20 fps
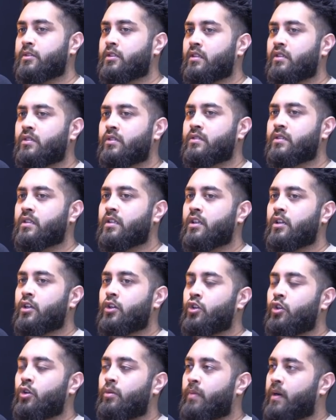She goes,
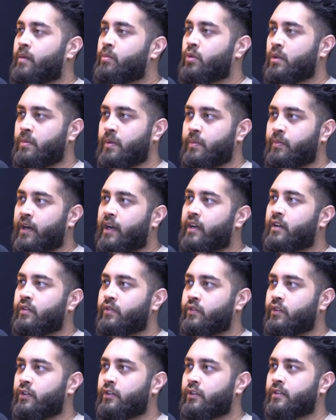"Your mum will be proud
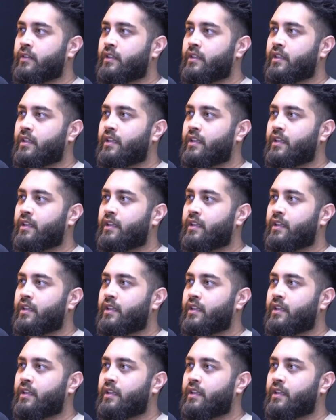of you."